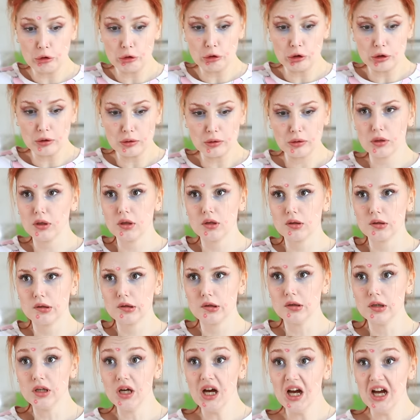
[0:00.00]
Alice. Huh?
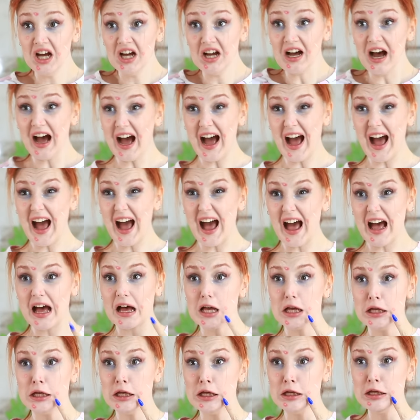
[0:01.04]
What happened to my
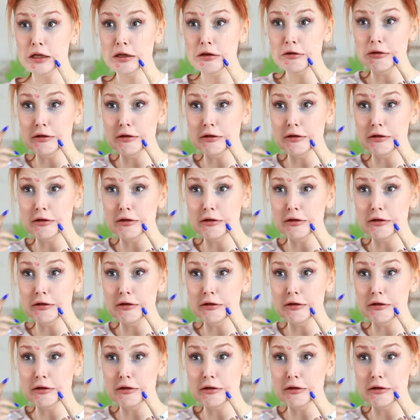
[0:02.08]
beautiful